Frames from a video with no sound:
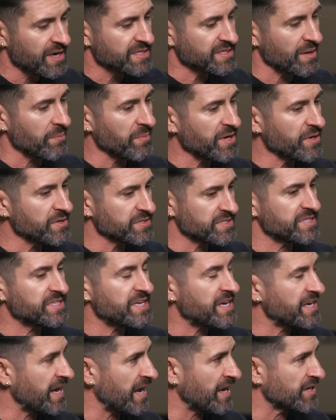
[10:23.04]
Somebody is a
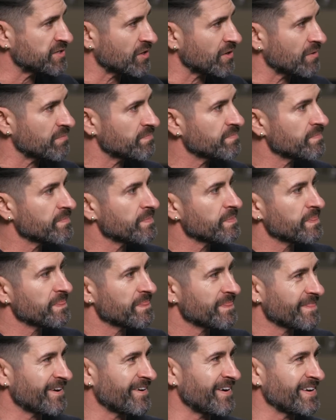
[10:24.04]
teenager.
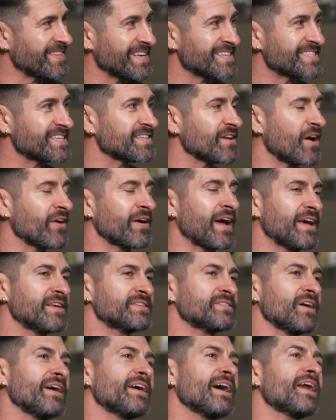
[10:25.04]
All right, okay,
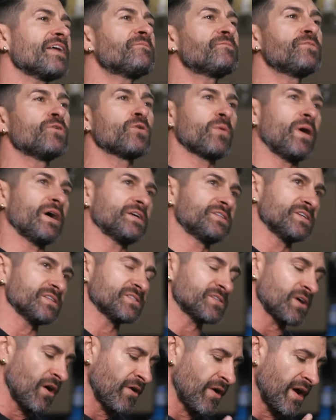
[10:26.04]
so I got a few
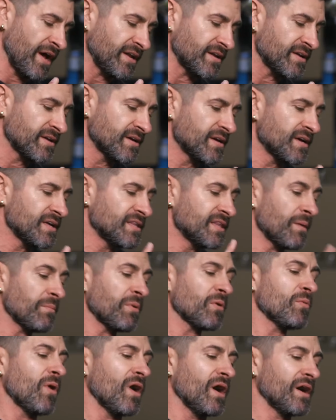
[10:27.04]
questions. All right,
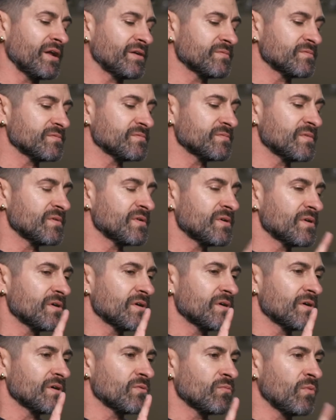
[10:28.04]
number one,
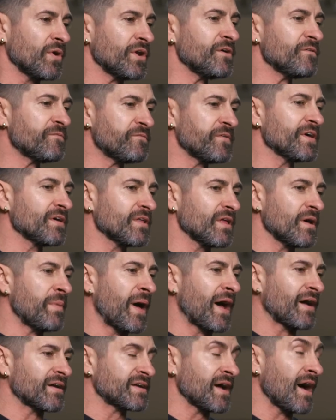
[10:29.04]
what do you feel
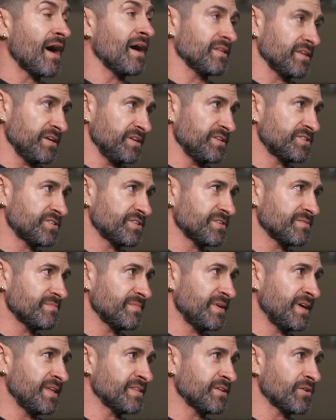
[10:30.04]
about college?
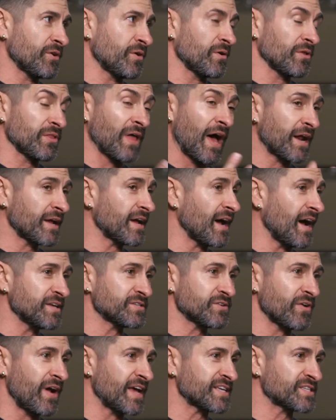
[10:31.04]
And a lot of
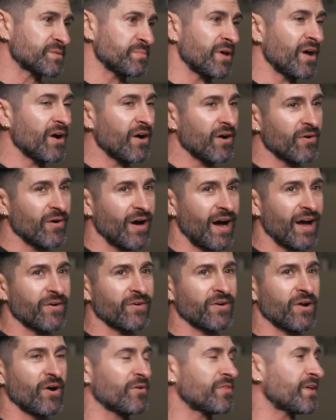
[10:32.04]
guys are asking me, oh, I
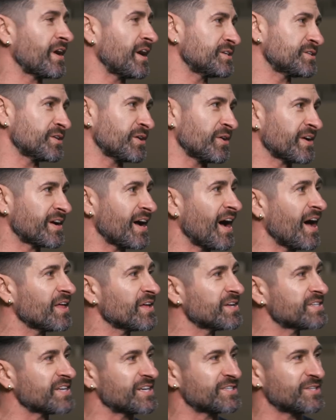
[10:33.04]
don't know that I should go to
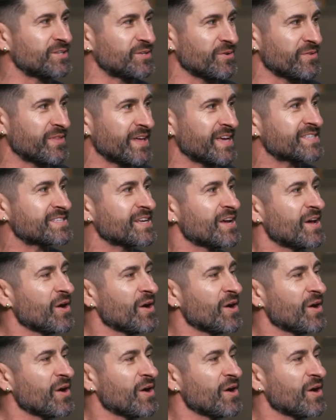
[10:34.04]
college, I should do this.